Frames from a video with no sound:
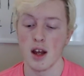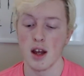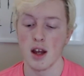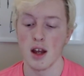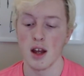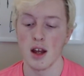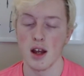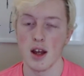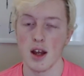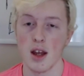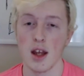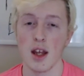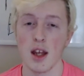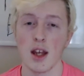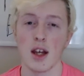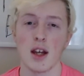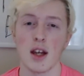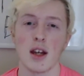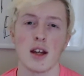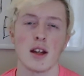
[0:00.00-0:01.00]

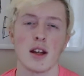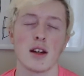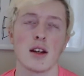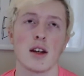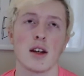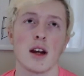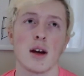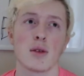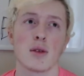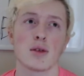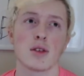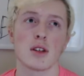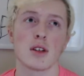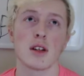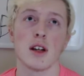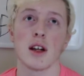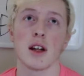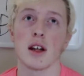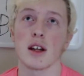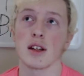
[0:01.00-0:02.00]
and I was looking
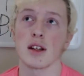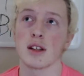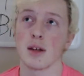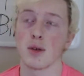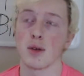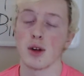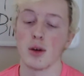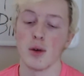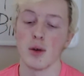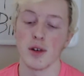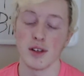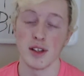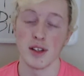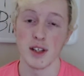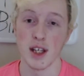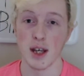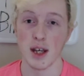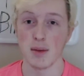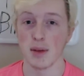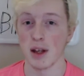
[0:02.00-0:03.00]
at because I really wanted to see
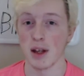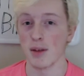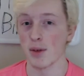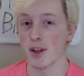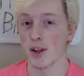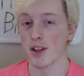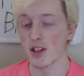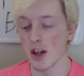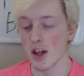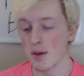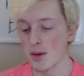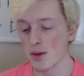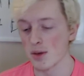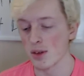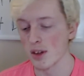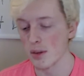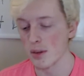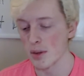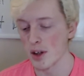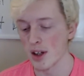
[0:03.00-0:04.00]
gameplay of what the zombies was going to
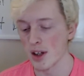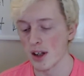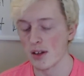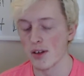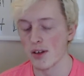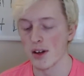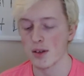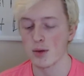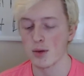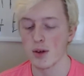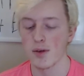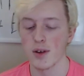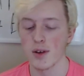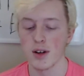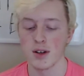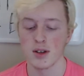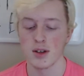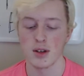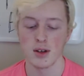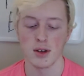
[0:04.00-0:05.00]
be like in Advanced Warfare.
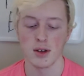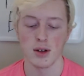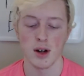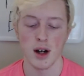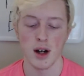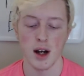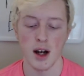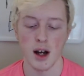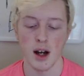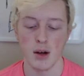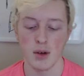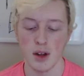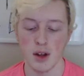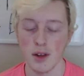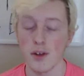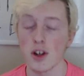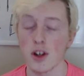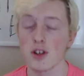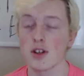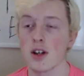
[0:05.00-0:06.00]
So I went to the
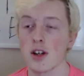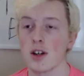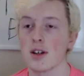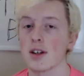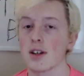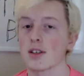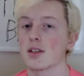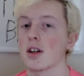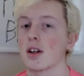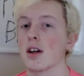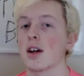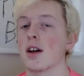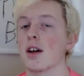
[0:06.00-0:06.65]
first channel I saw,